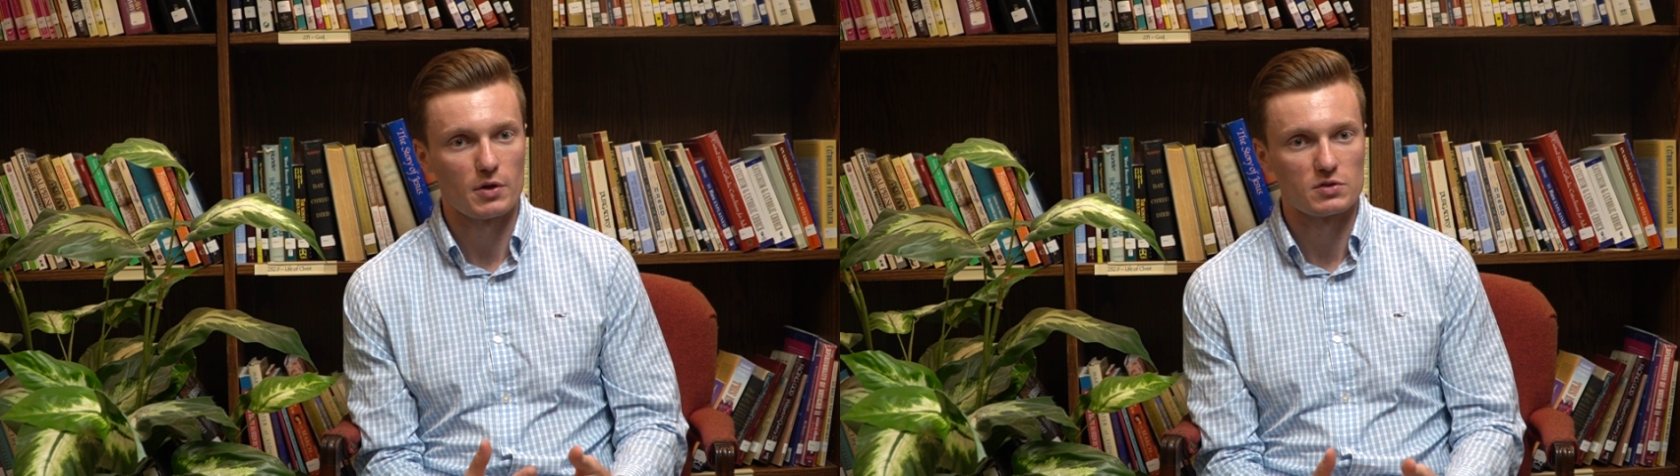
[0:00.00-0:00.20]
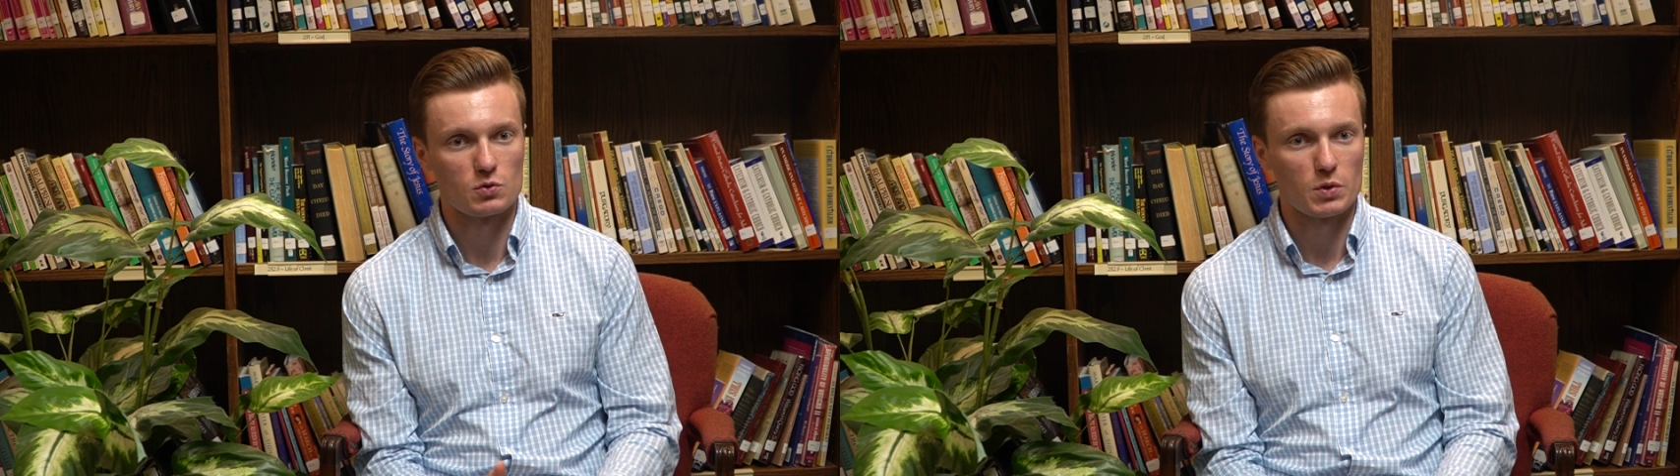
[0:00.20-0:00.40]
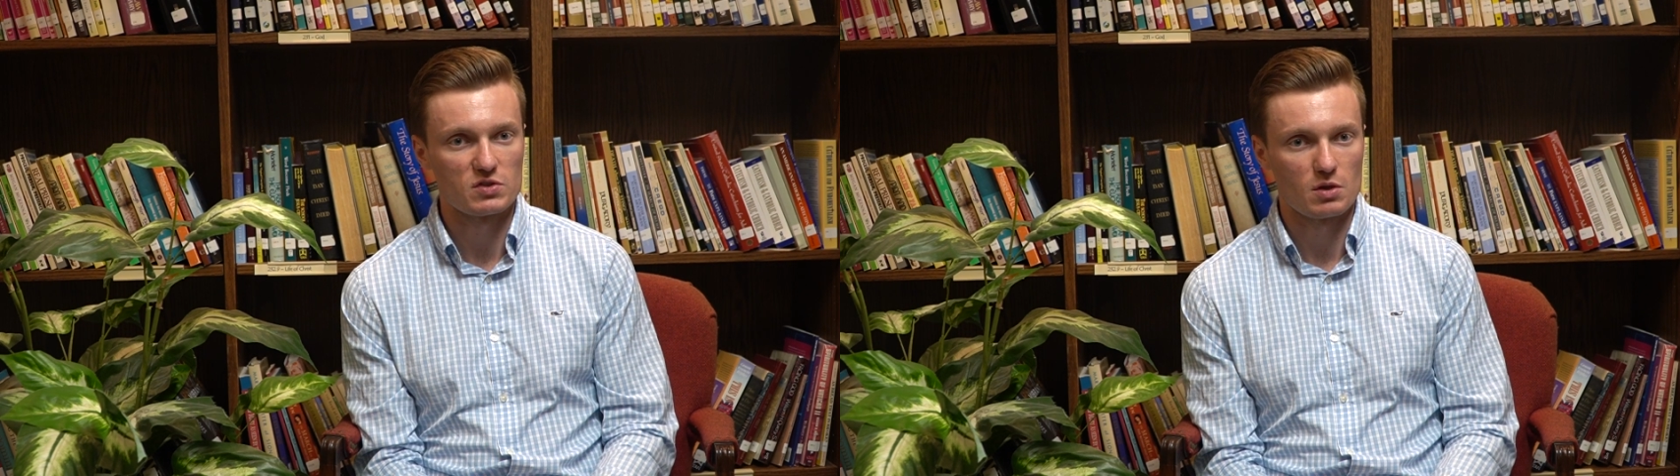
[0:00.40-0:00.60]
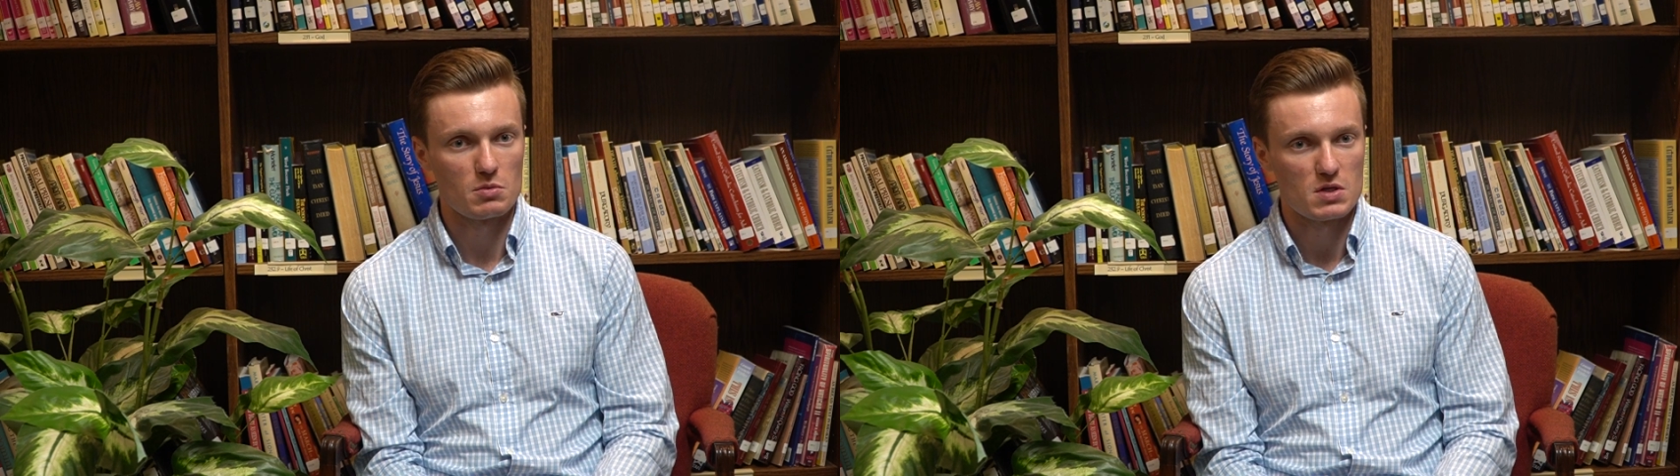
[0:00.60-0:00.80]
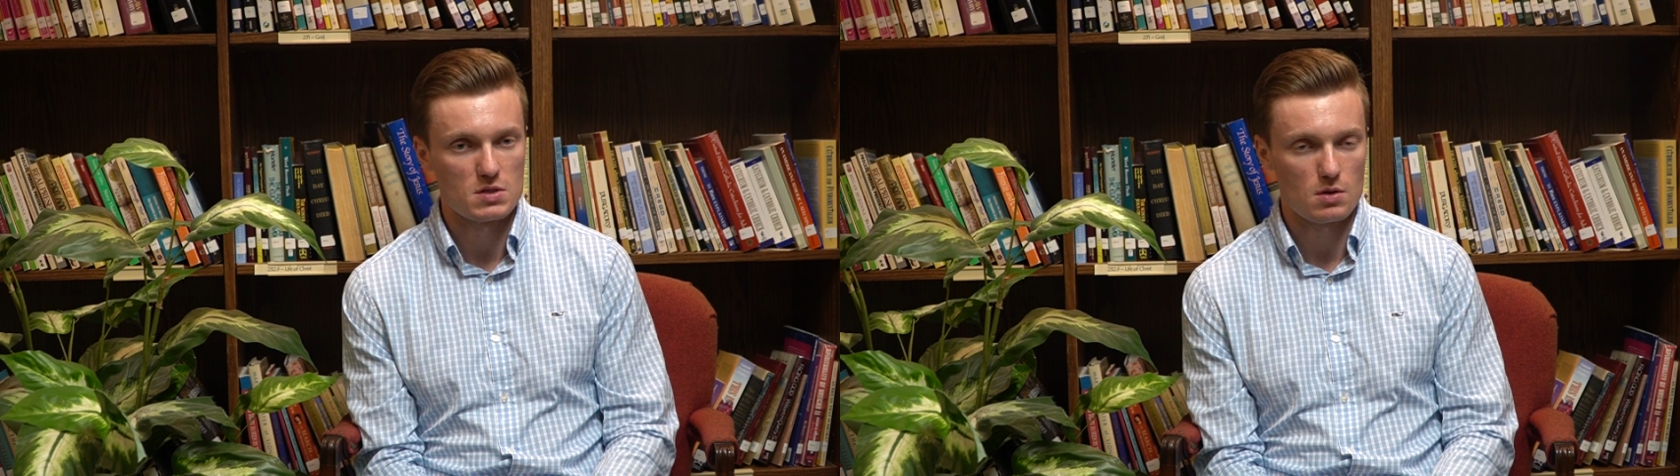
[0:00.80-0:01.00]
His
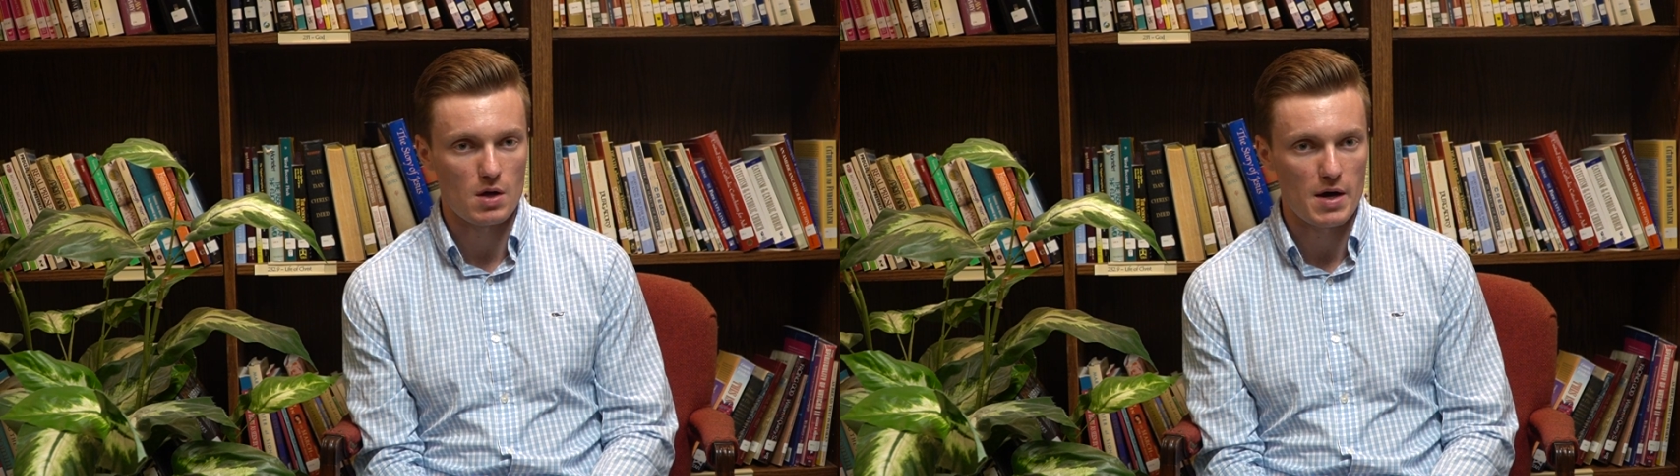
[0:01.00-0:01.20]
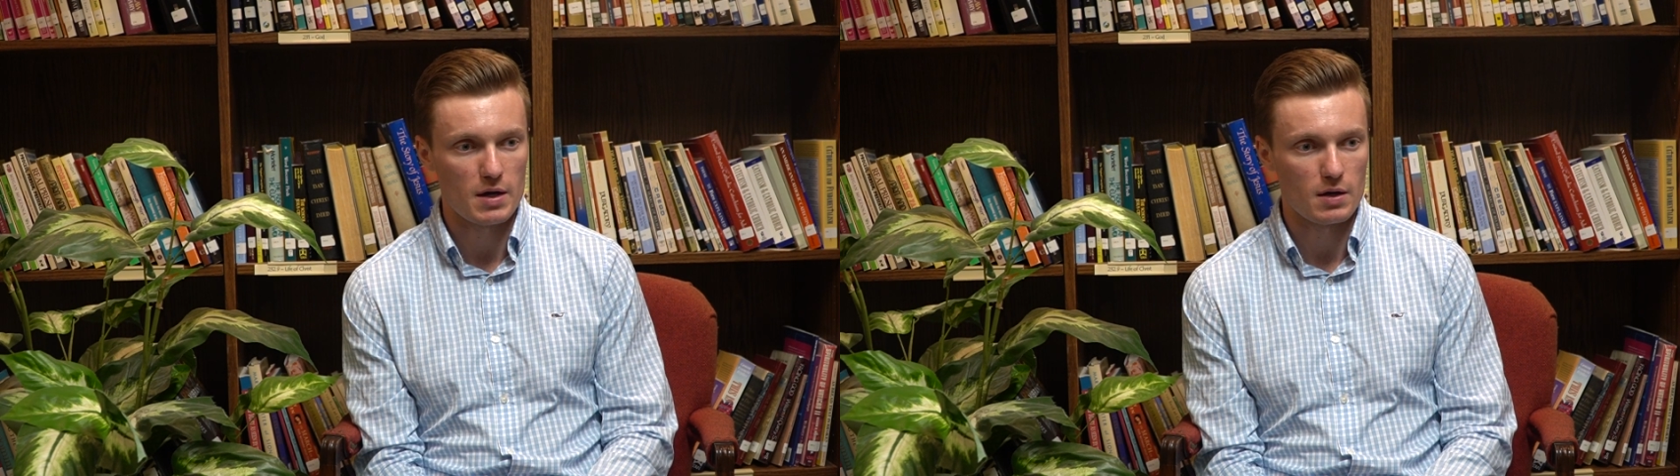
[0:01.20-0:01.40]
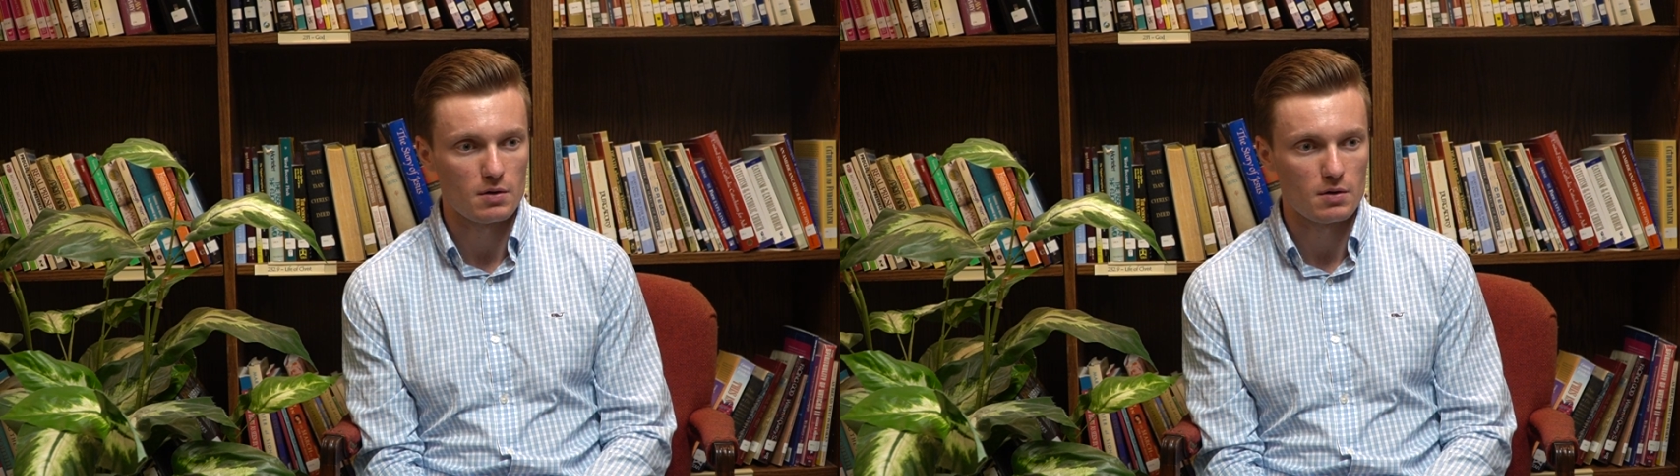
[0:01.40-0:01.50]
wisdom, His light,